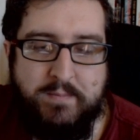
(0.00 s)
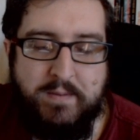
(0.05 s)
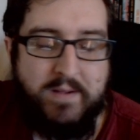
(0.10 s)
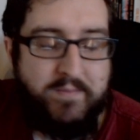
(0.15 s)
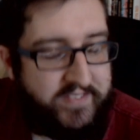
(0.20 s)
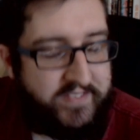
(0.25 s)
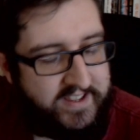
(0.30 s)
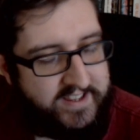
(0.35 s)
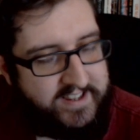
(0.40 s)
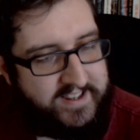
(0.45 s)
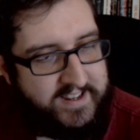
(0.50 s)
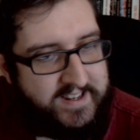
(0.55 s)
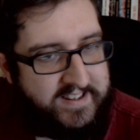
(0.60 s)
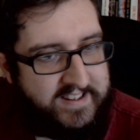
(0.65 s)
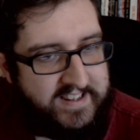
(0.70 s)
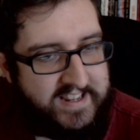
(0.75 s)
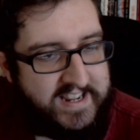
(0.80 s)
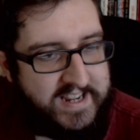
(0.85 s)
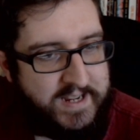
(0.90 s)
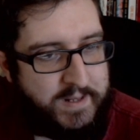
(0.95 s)
But
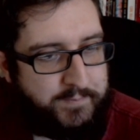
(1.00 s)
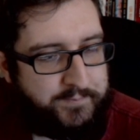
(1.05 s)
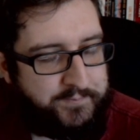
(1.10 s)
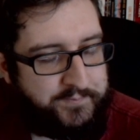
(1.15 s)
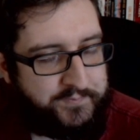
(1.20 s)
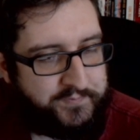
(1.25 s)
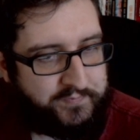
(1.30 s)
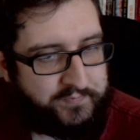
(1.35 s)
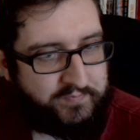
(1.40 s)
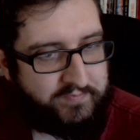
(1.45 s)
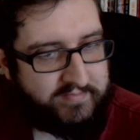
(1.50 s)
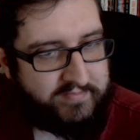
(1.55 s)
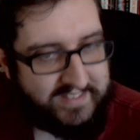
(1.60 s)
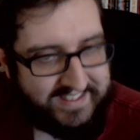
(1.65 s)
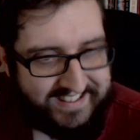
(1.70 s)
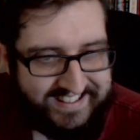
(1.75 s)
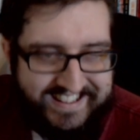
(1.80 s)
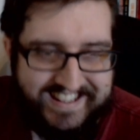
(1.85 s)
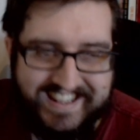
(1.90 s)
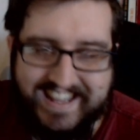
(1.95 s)
yeah,
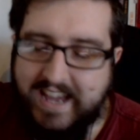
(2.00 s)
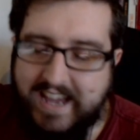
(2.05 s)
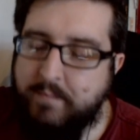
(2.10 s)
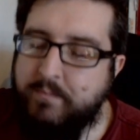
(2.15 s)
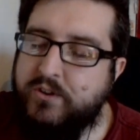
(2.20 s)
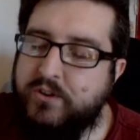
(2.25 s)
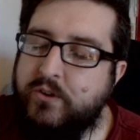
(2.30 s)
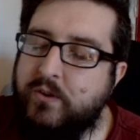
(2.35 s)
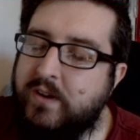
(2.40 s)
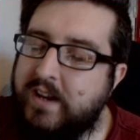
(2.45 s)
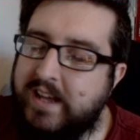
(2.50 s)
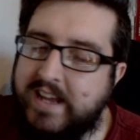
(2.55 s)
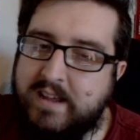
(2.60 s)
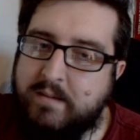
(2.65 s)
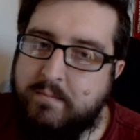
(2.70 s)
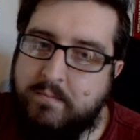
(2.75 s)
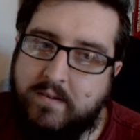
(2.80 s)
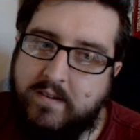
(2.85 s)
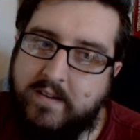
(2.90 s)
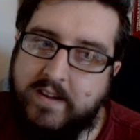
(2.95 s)
came too late
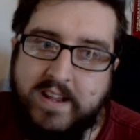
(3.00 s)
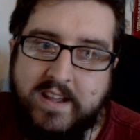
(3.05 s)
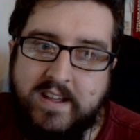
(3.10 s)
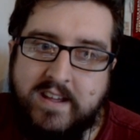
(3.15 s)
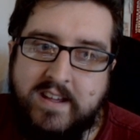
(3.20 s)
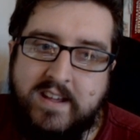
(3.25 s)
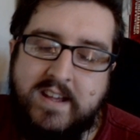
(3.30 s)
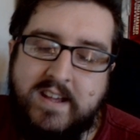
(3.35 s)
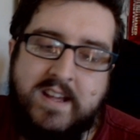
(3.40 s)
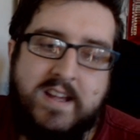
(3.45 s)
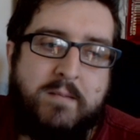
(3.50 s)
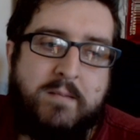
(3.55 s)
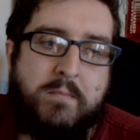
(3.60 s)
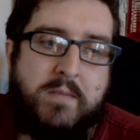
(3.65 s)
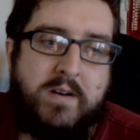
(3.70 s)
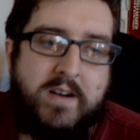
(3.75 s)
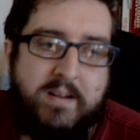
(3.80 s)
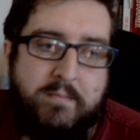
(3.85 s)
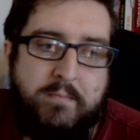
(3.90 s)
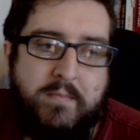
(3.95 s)
in my
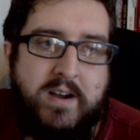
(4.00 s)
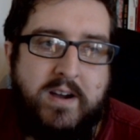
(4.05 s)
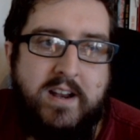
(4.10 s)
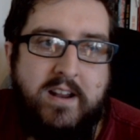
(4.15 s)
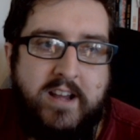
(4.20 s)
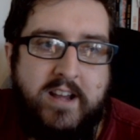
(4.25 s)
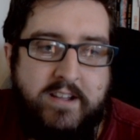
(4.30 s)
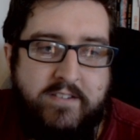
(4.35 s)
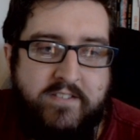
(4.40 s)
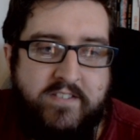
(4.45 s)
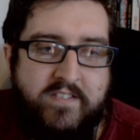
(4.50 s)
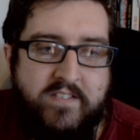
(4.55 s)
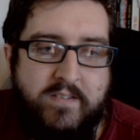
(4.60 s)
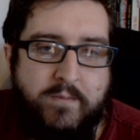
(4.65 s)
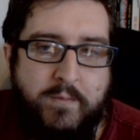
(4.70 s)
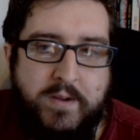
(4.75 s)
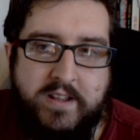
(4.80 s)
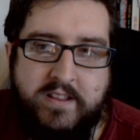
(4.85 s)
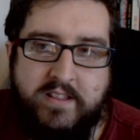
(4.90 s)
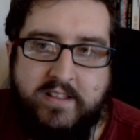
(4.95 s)
life
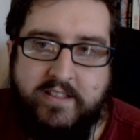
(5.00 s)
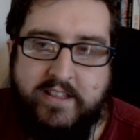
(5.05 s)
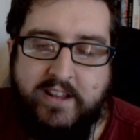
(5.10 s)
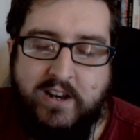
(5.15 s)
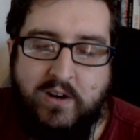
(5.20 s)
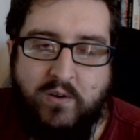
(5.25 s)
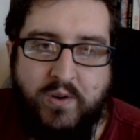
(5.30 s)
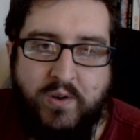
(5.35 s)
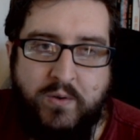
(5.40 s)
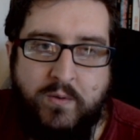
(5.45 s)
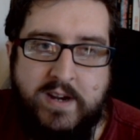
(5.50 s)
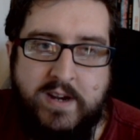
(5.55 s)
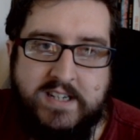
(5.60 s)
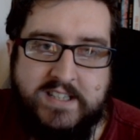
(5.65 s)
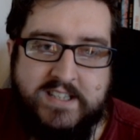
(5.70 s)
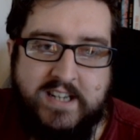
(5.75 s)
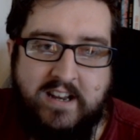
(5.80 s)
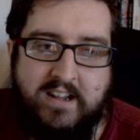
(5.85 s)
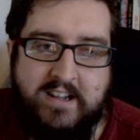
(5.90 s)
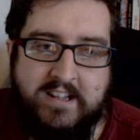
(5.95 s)
with the Lord of the Rings
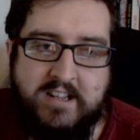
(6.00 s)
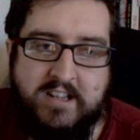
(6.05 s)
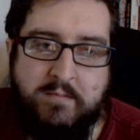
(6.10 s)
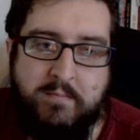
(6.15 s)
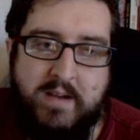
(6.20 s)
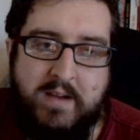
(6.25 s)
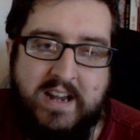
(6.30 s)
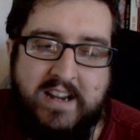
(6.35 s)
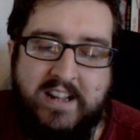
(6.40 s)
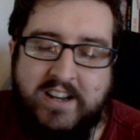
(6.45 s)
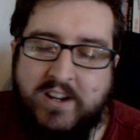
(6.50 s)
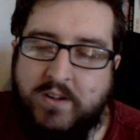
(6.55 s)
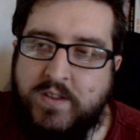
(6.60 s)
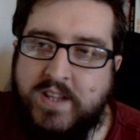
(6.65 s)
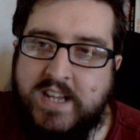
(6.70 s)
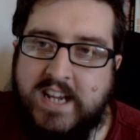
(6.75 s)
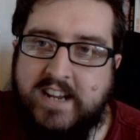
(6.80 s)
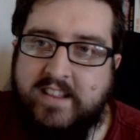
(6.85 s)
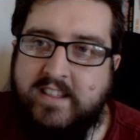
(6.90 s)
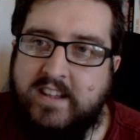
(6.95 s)
to like them, and I don't
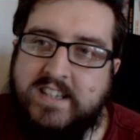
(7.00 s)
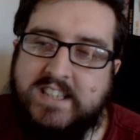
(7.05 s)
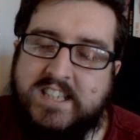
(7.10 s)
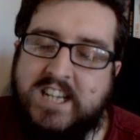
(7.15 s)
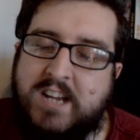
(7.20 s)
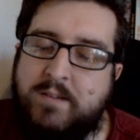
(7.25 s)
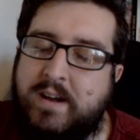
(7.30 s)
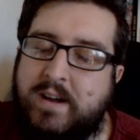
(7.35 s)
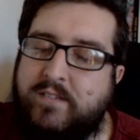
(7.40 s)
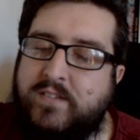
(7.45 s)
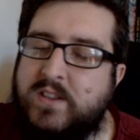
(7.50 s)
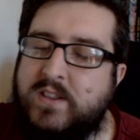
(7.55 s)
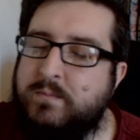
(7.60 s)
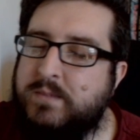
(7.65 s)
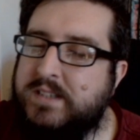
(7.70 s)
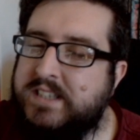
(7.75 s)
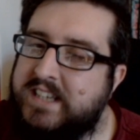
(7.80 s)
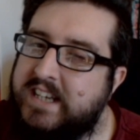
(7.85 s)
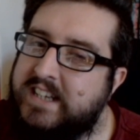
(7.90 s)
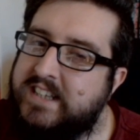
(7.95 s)
think anything has come out for them
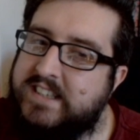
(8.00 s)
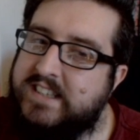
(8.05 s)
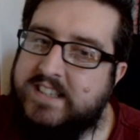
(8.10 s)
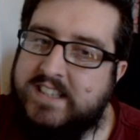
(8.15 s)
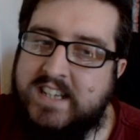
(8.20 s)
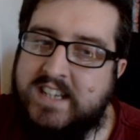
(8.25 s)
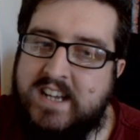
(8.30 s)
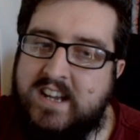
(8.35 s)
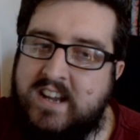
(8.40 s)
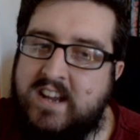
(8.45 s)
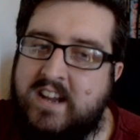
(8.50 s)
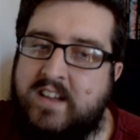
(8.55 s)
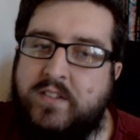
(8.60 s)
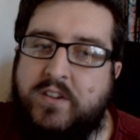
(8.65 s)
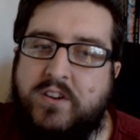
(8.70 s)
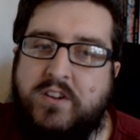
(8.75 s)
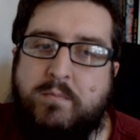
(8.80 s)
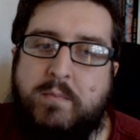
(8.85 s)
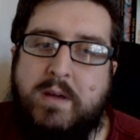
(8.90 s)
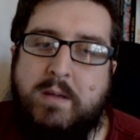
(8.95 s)
since that
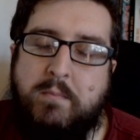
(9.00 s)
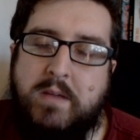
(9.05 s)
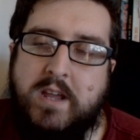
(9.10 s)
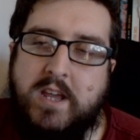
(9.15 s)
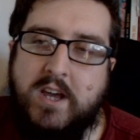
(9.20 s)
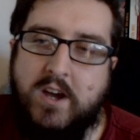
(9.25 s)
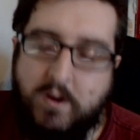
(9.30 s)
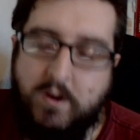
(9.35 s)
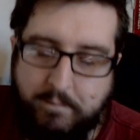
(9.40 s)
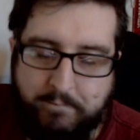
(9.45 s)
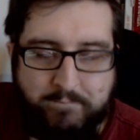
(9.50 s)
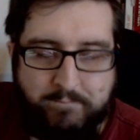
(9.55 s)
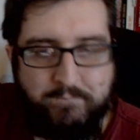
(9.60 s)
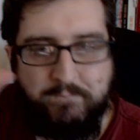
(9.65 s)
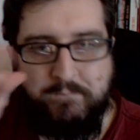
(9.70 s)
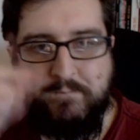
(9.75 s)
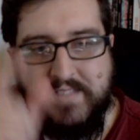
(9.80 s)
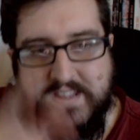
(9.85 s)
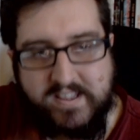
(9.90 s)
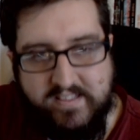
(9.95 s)
has made me go,
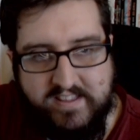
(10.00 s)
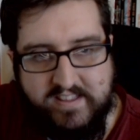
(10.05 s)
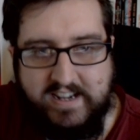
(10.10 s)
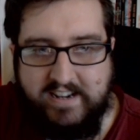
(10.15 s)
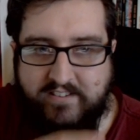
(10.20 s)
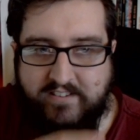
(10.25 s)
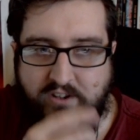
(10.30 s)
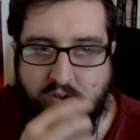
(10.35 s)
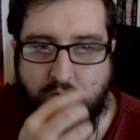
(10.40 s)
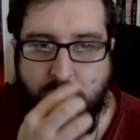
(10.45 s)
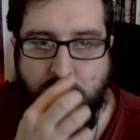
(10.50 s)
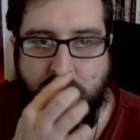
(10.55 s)
that is a cool